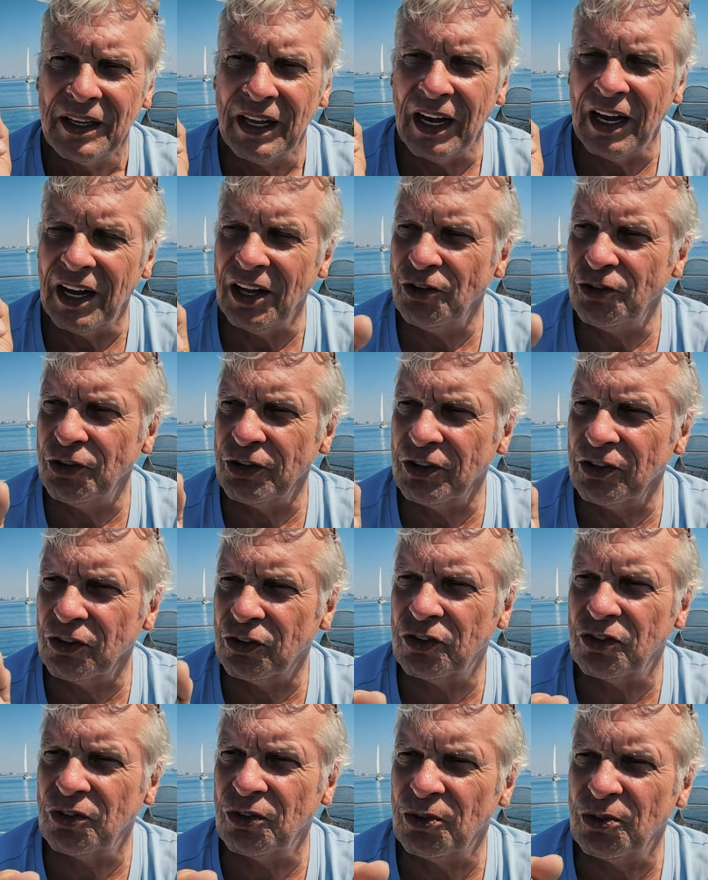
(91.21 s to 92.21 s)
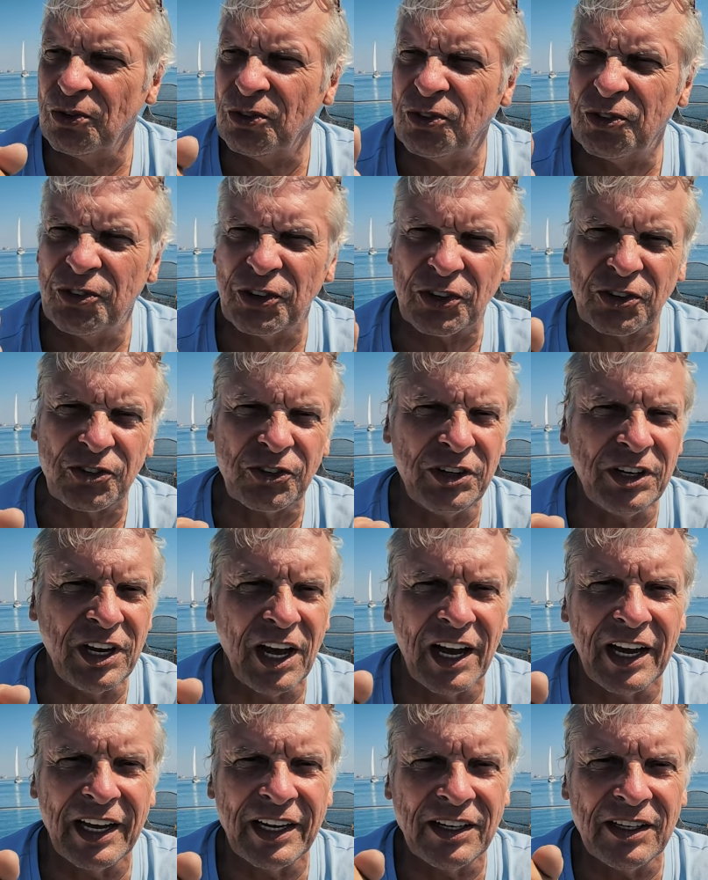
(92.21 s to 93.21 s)

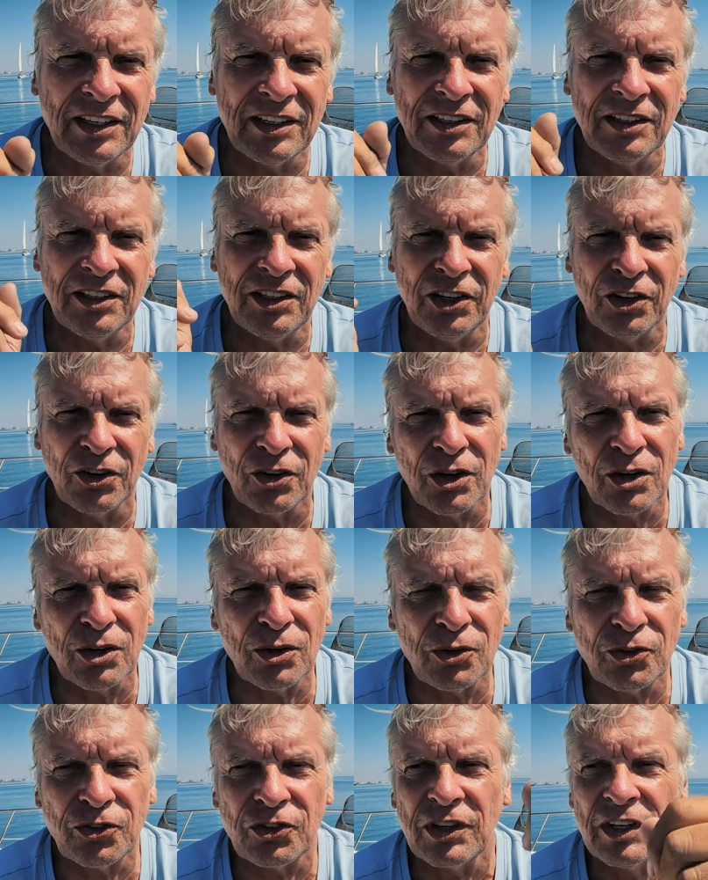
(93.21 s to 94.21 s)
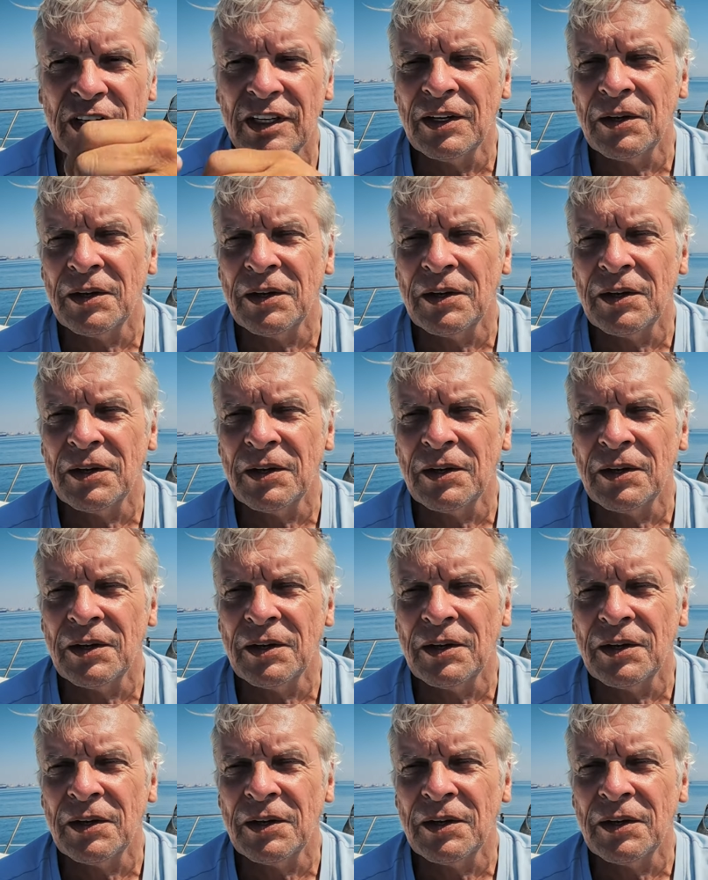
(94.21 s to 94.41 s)
169 euros.